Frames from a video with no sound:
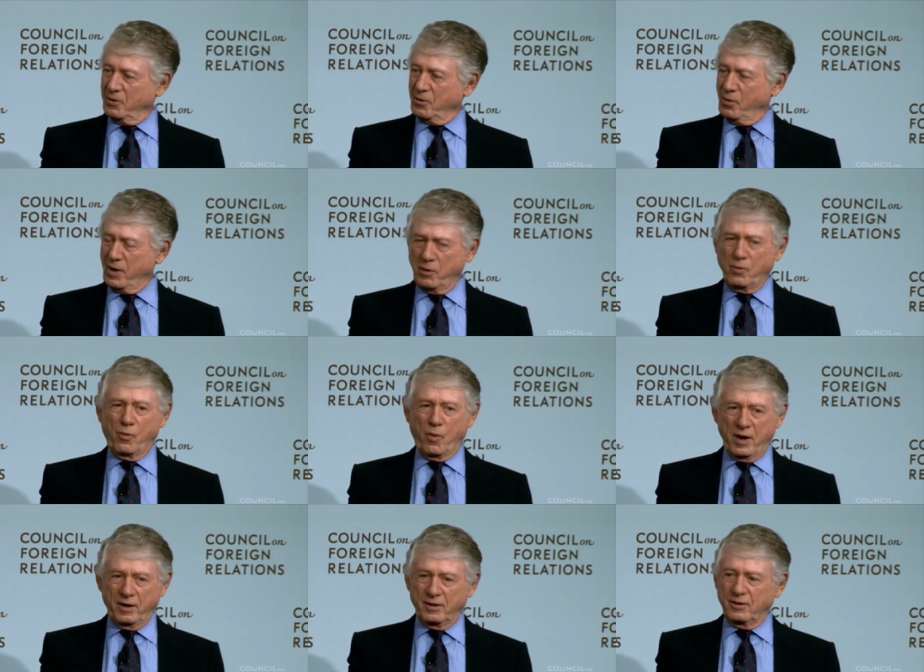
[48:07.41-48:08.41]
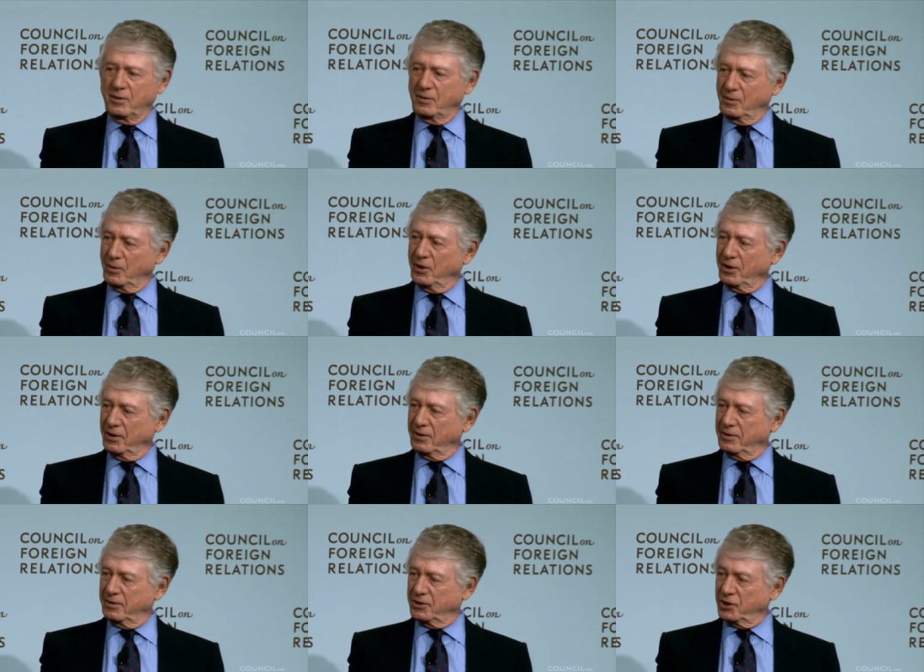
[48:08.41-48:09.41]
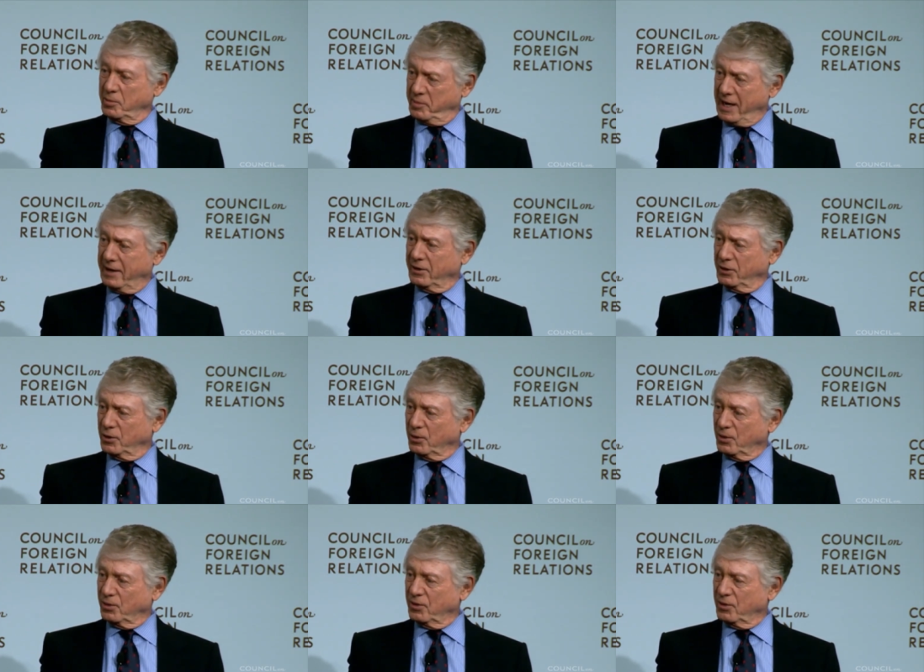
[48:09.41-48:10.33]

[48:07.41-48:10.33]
We went with some attitude.